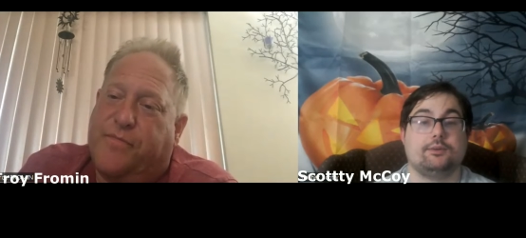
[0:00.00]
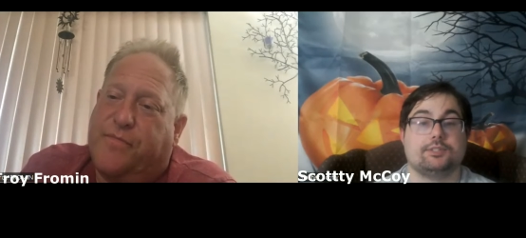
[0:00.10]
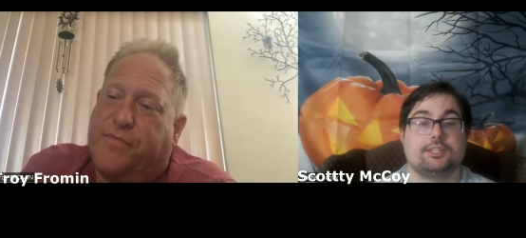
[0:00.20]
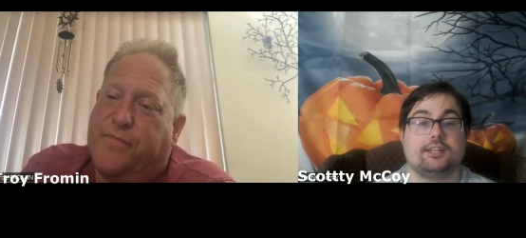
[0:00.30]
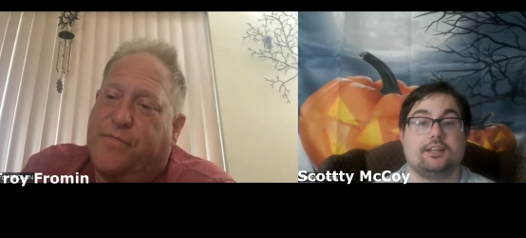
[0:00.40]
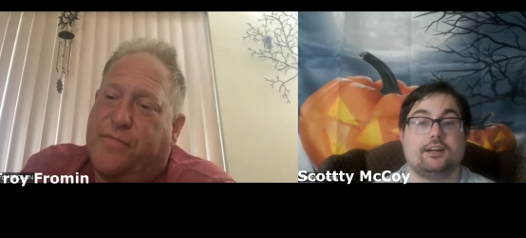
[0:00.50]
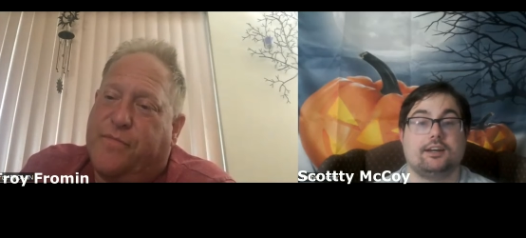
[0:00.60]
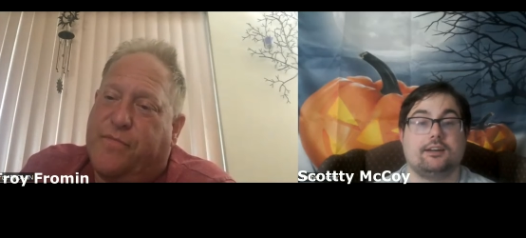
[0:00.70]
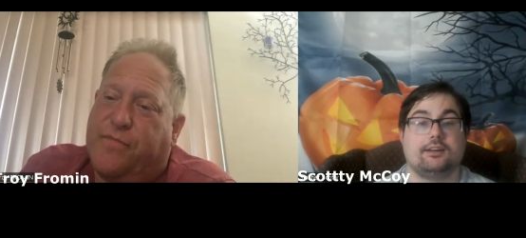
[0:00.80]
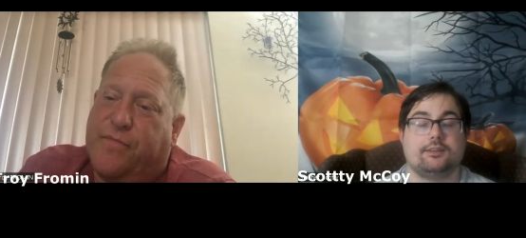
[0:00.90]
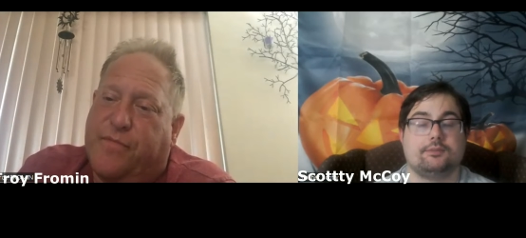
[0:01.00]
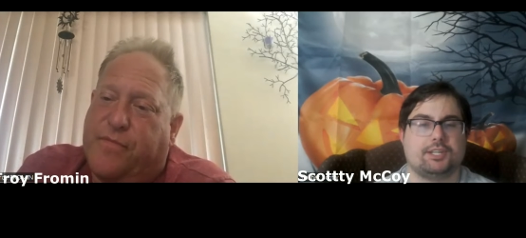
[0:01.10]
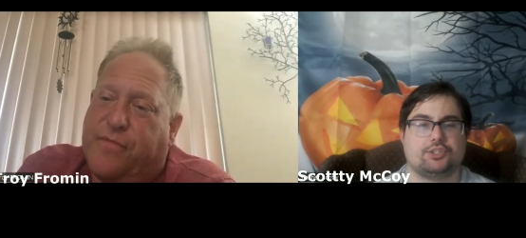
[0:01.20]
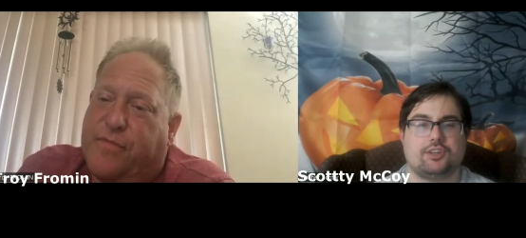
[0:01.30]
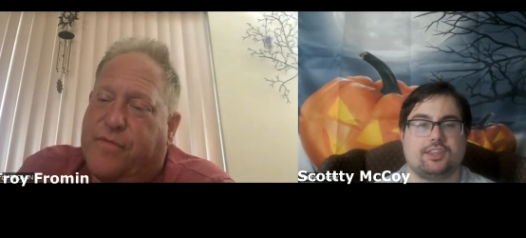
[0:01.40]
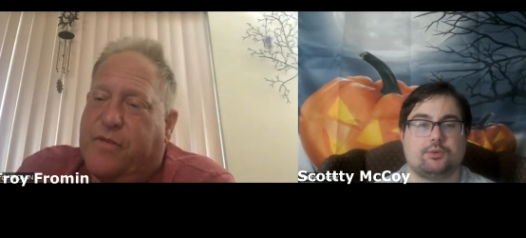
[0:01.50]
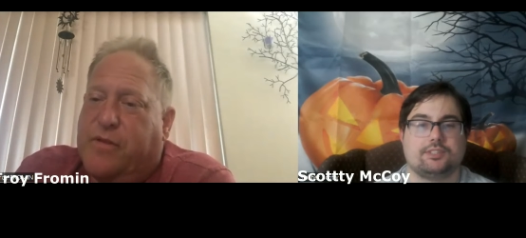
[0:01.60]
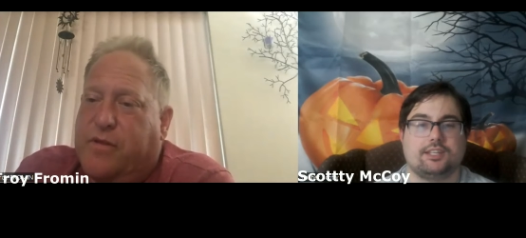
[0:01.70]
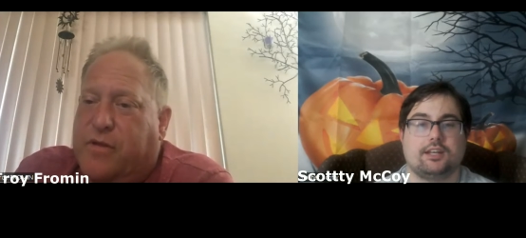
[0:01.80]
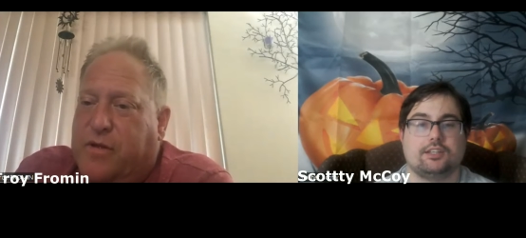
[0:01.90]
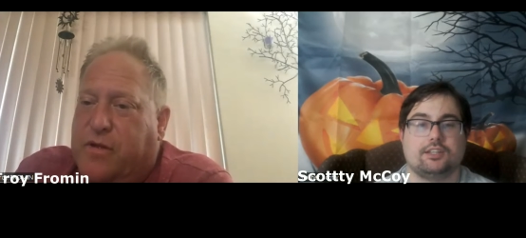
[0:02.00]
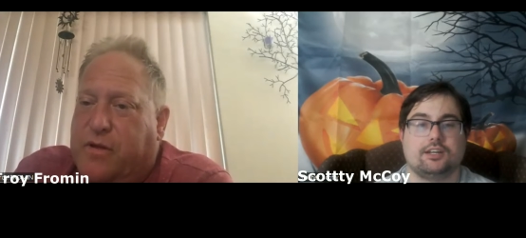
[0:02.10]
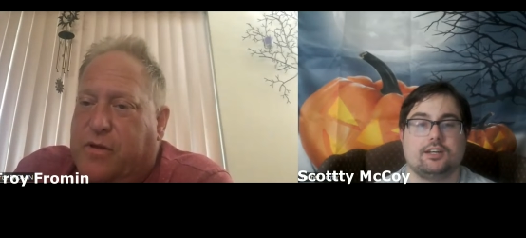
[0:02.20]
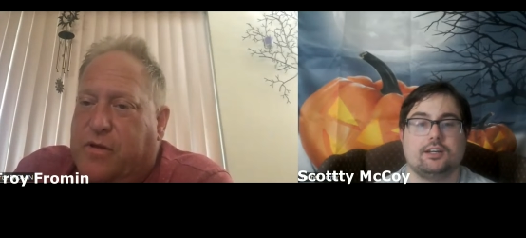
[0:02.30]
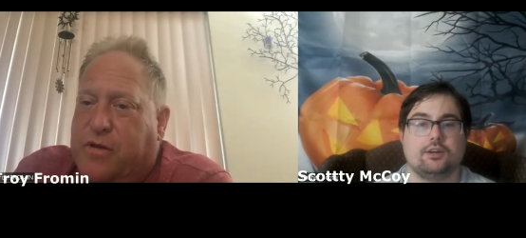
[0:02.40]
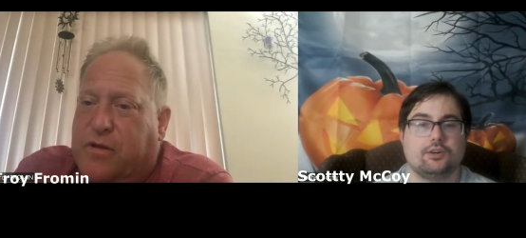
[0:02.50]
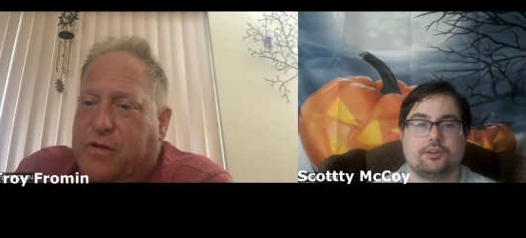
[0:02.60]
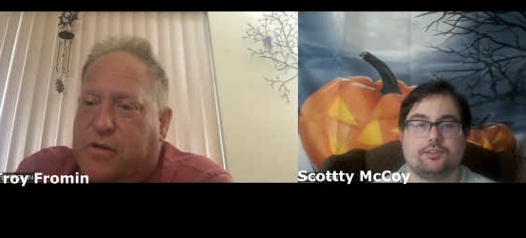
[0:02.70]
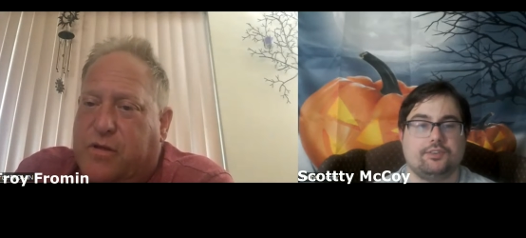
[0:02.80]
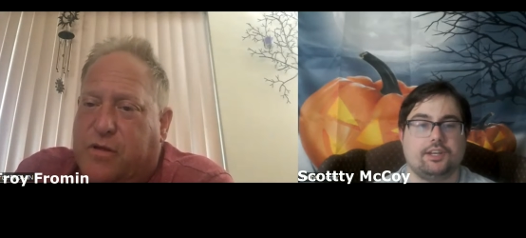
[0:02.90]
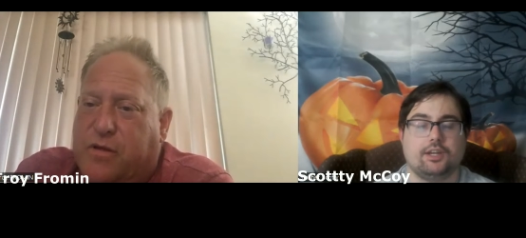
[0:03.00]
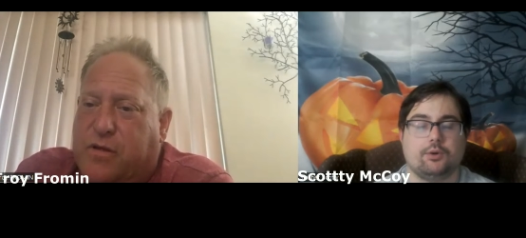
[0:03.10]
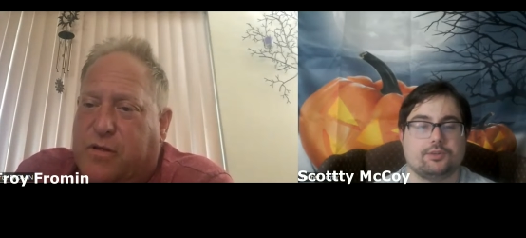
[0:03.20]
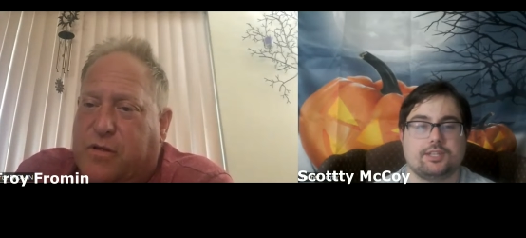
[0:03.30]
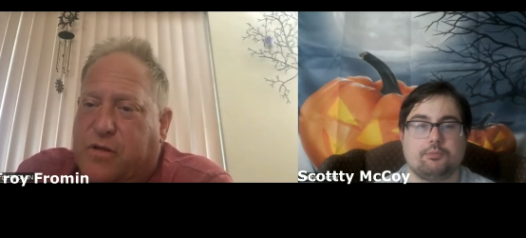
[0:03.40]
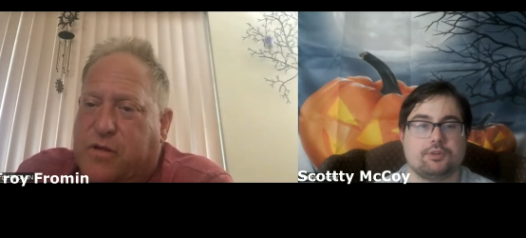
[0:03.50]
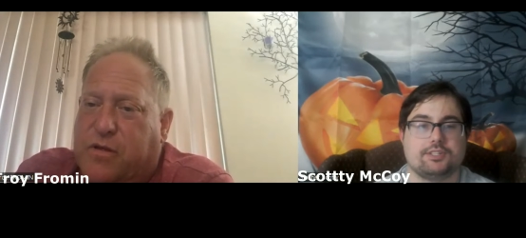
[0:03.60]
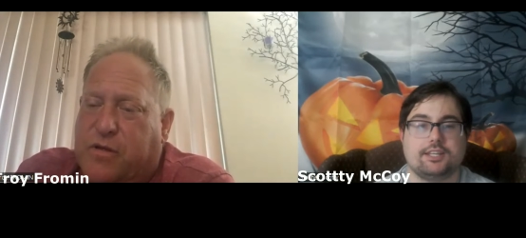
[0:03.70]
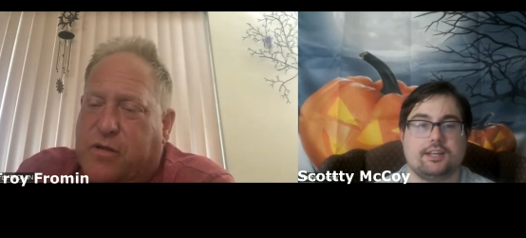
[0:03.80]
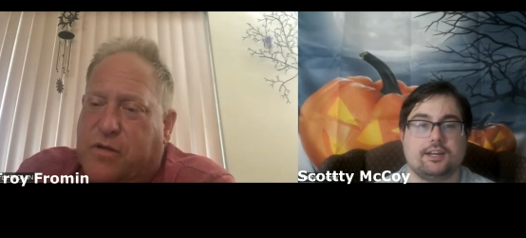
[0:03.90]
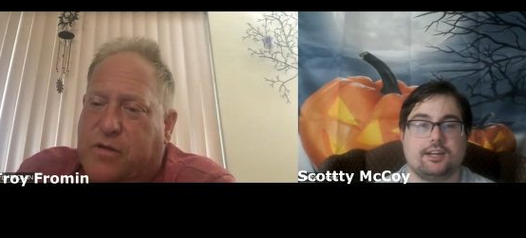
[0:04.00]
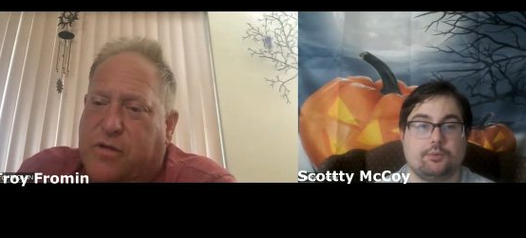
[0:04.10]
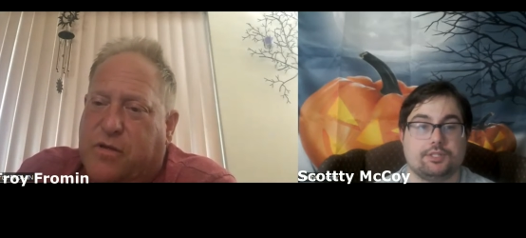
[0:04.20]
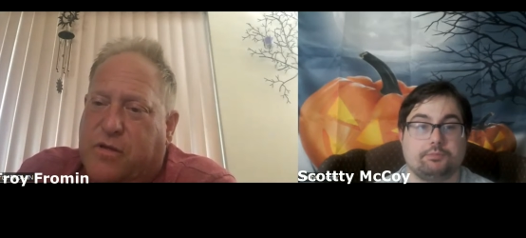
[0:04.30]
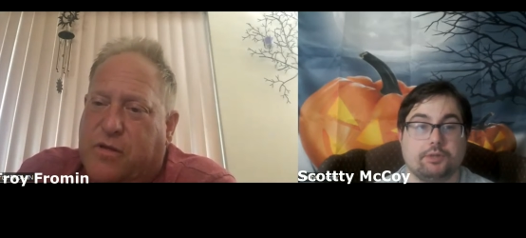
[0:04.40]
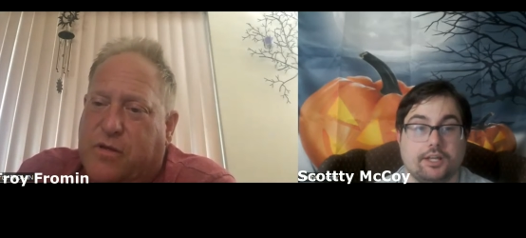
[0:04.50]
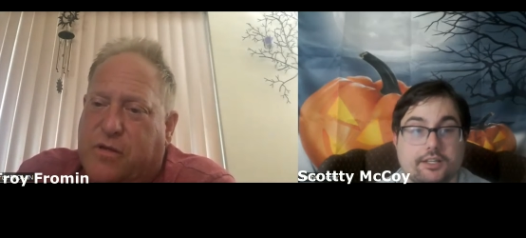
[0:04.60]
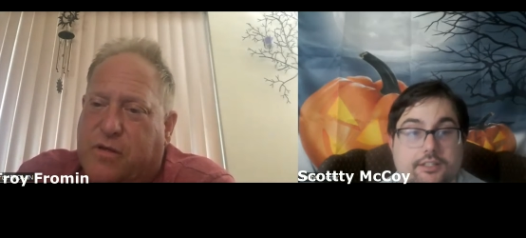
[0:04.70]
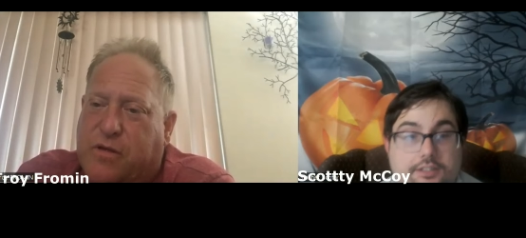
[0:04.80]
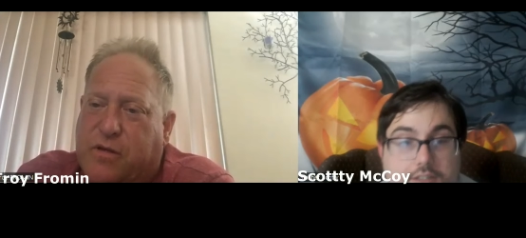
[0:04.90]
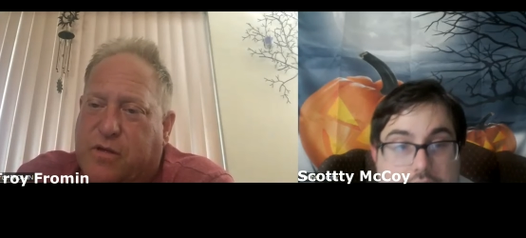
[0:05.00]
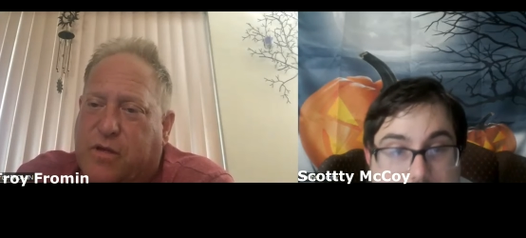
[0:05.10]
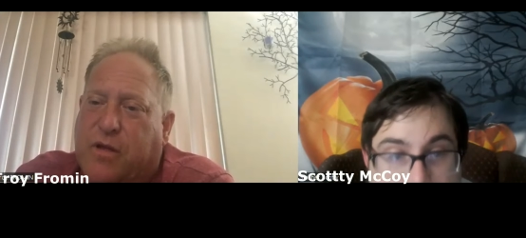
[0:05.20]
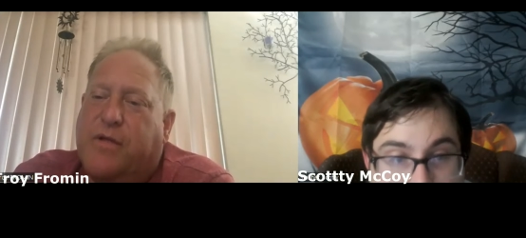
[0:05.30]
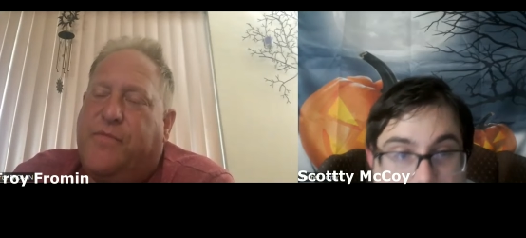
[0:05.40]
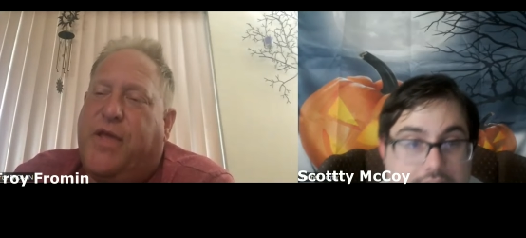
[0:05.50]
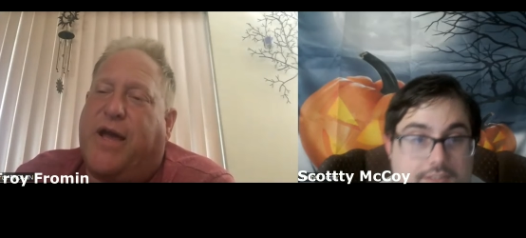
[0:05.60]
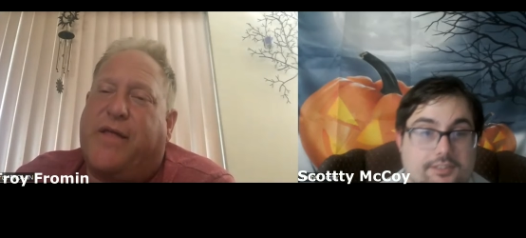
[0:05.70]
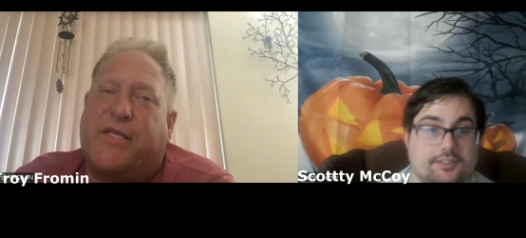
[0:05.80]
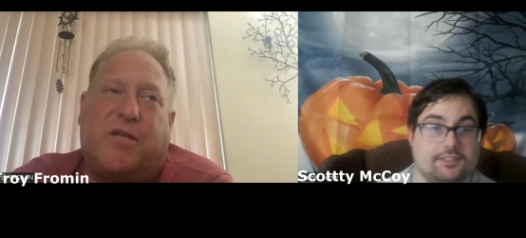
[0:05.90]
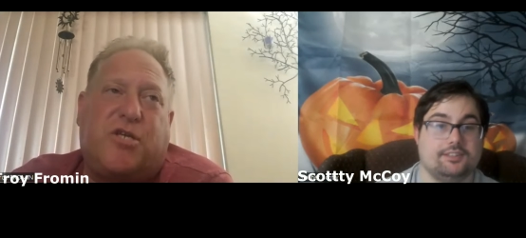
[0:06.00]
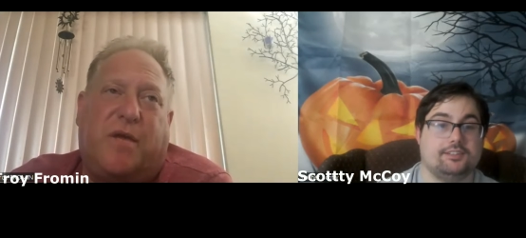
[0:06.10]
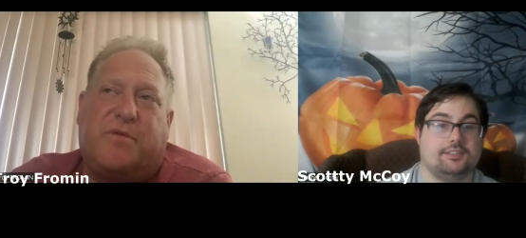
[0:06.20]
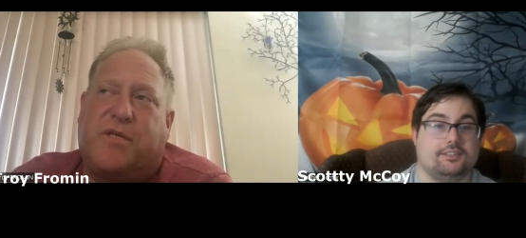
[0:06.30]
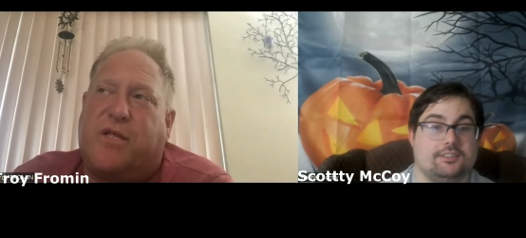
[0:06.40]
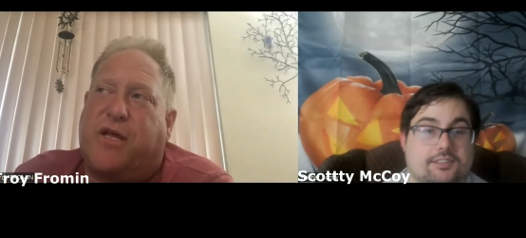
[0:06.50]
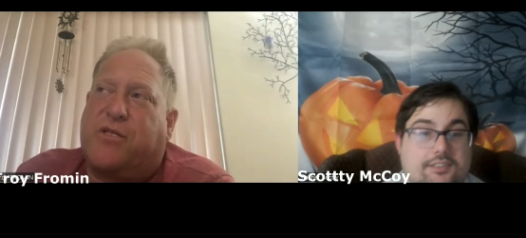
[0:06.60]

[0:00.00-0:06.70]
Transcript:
Speaker 1: he was in, his picture I think was in his video or something was in It Wants Blood.
Speaker 2: Yeah, that's how James